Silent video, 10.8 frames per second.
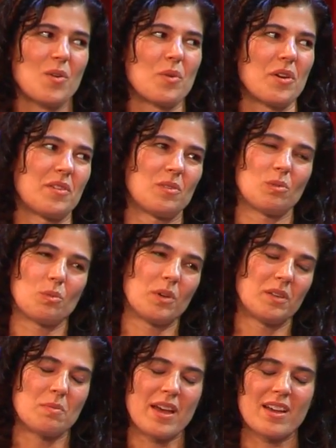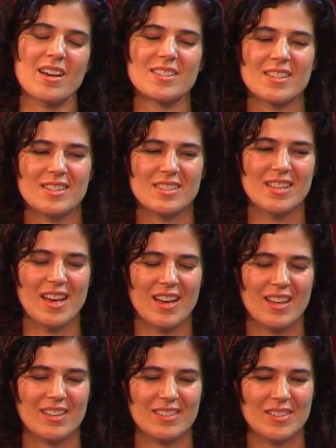with, with my cousins
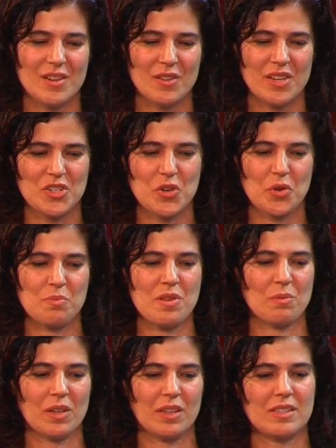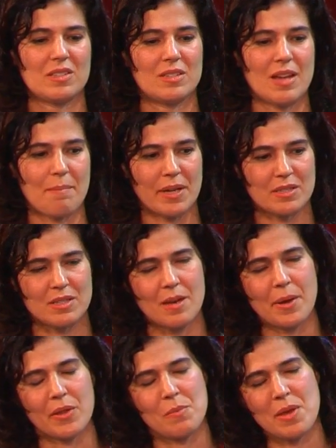and, you know, they showed me really step by step
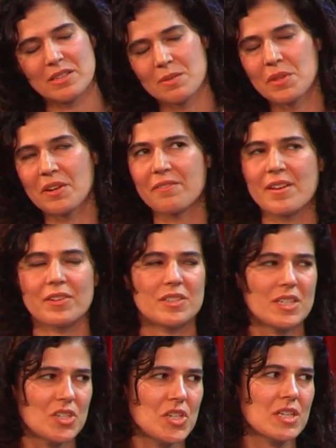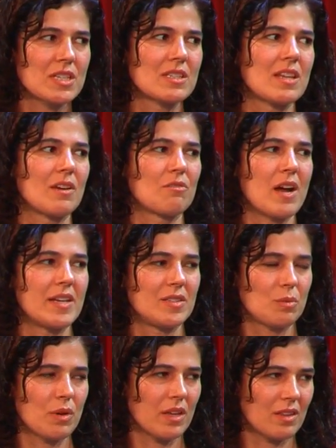how they made some of their favorite dishes, like rice
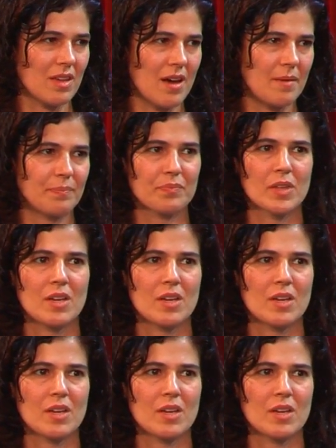with, um,